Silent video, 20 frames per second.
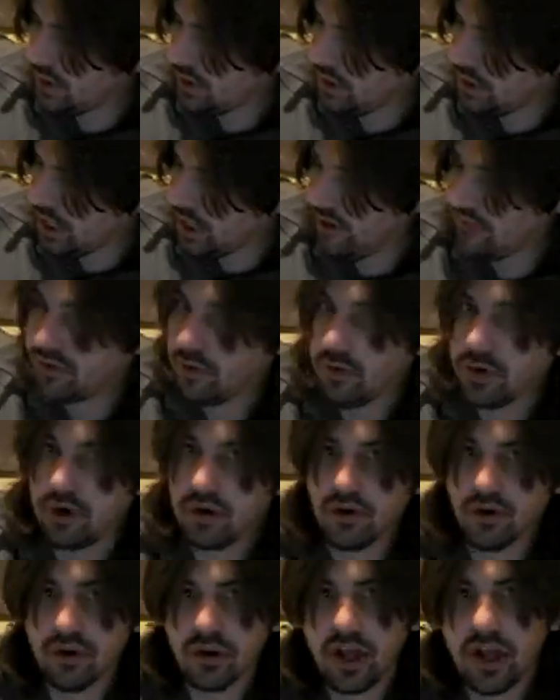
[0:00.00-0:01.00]
Now if you want to
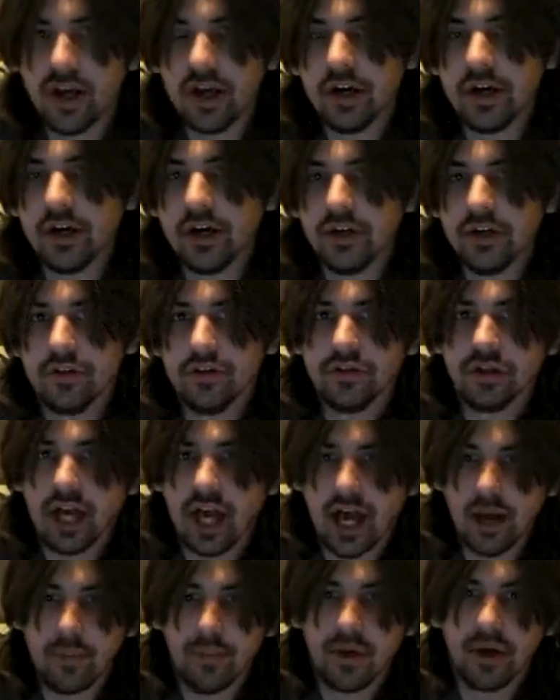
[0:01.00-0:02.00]
go lighter, you
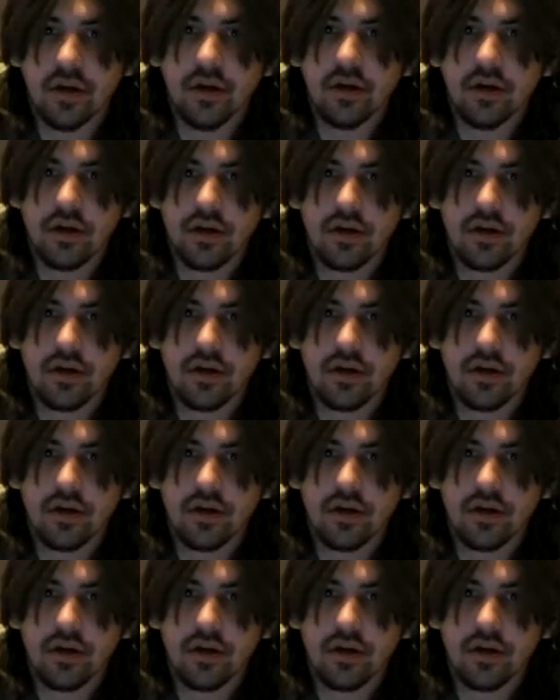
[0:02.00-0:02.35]
tap it,